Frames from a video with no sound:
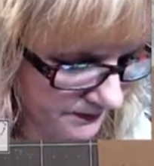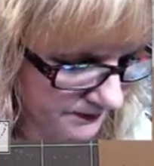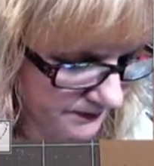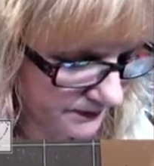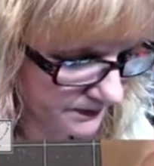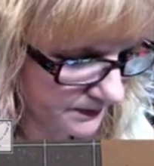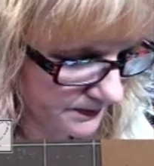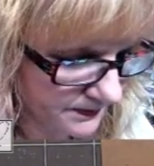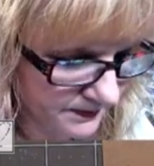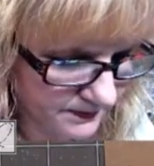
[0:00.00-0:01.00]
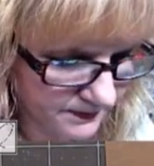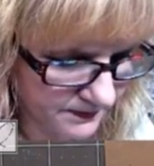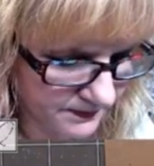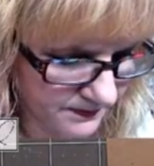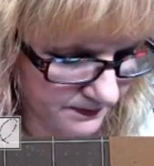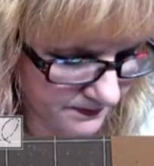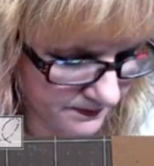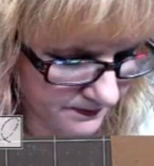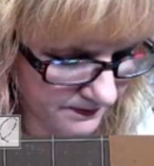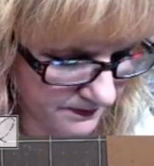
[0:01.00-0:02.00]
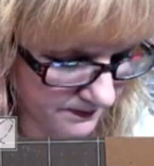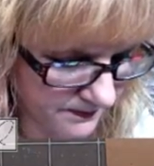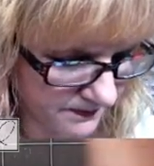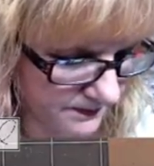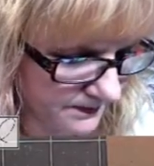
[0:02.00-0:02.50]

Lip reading: Nobody speaks.